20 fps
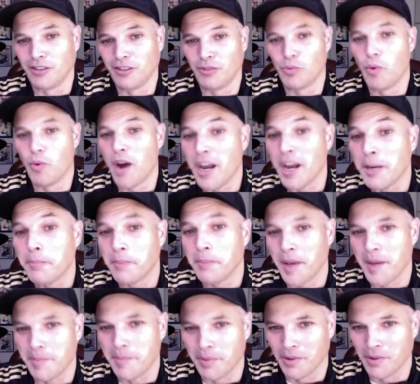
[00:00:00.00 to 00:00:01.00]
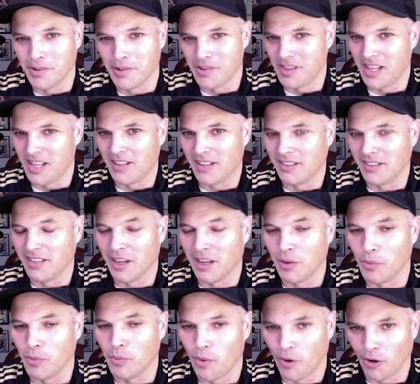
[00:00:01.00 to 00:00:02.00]
white paper
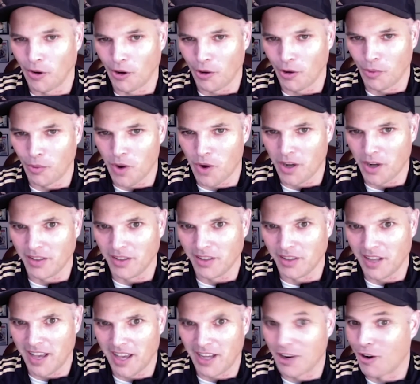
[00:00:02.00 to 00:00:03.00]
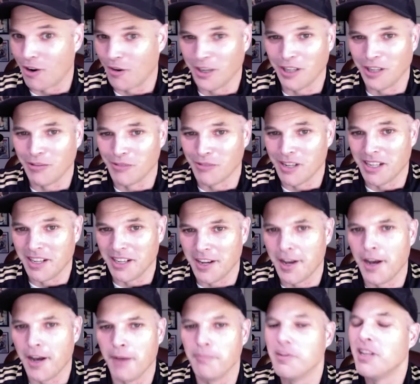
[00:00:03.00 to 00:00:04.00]
that Warner wanted, had already written
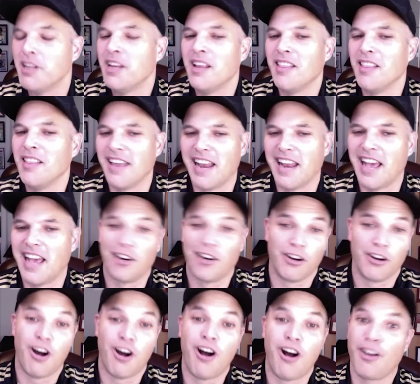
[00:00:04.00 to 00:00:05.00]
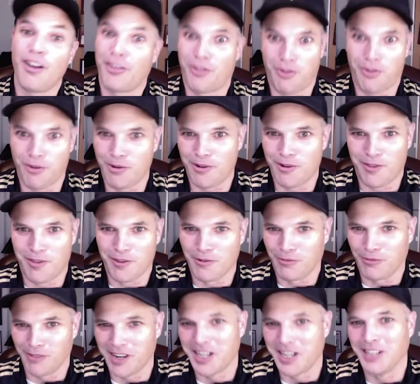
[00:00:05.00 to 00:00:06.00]
up, that had all sorts
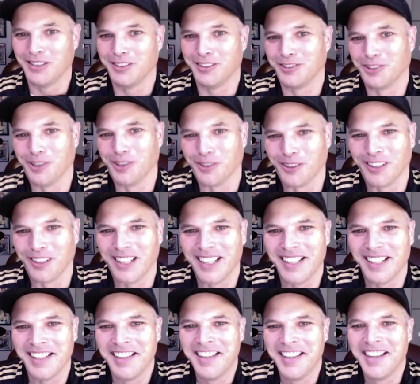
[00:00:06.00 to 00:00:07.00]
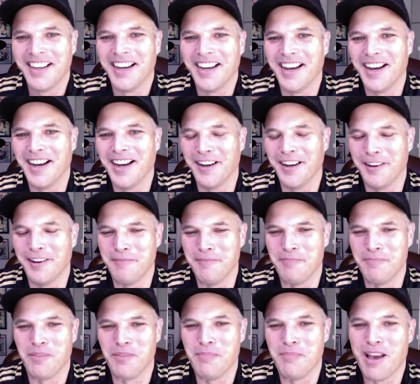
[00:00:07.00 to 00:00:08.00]
of regulatory
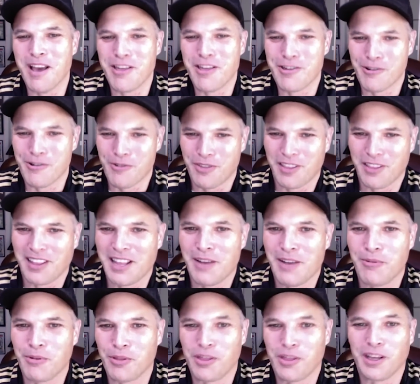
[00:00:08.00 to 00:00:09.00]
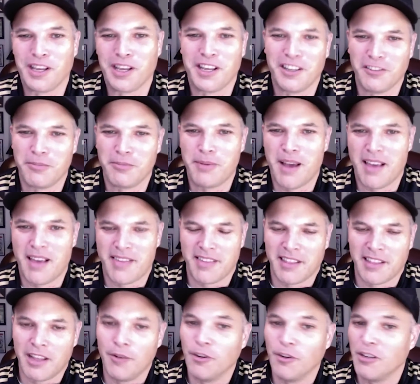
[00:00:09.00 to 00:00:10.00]
measures that they were thinking of
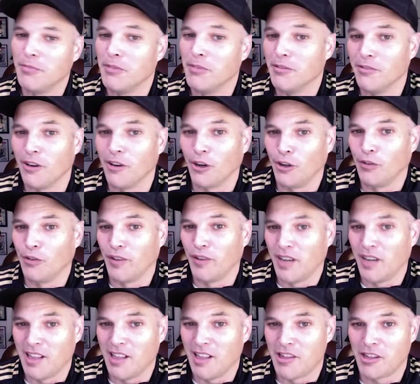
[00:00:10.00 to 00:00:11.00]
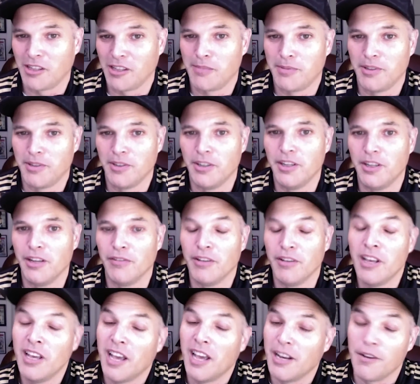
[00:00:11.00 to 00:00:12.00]
passing that would have been very financially punitive.
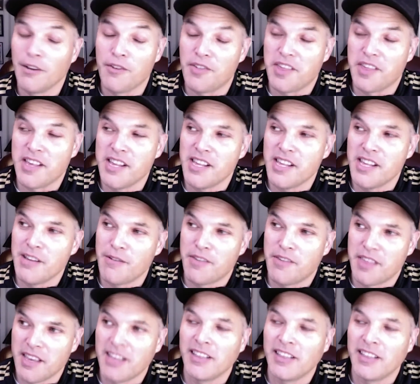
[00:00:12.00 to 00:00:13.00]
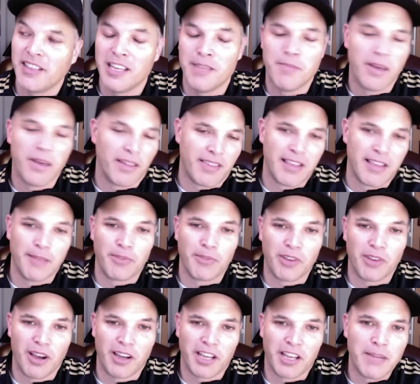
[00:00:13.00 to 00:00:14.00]
And you see in the emails them
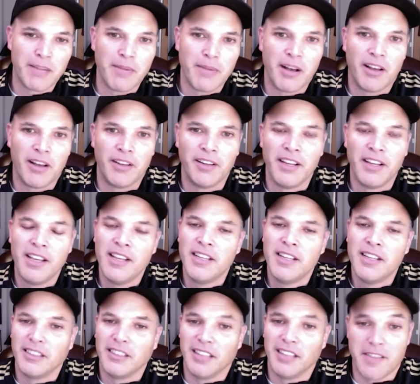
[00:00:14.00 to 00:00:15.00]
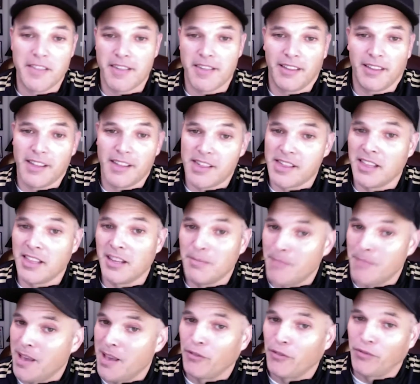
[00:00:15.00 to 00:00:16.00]
talking about legislation that
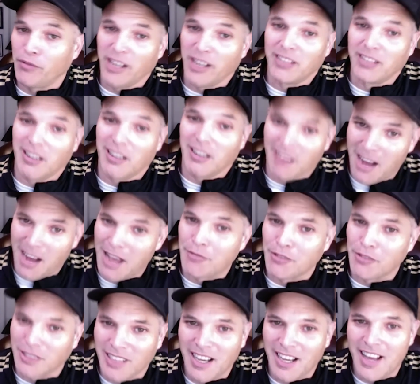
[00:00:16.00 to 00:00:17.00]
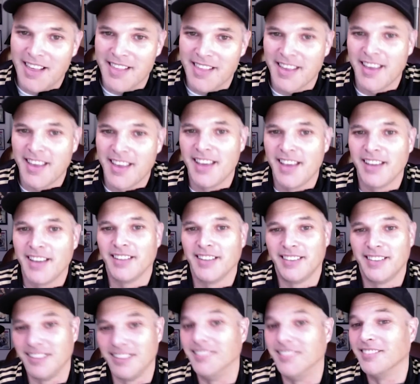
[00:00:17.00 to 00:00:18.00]
may affect our advertising
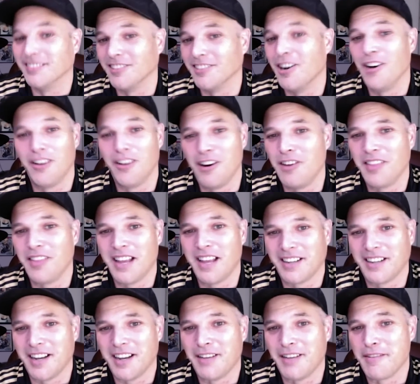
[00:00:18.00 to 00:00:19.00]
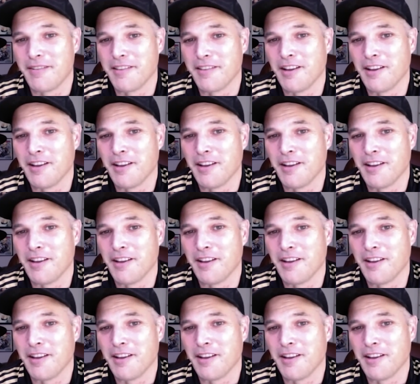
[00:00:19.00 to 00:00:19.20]
and all that kind of stuff.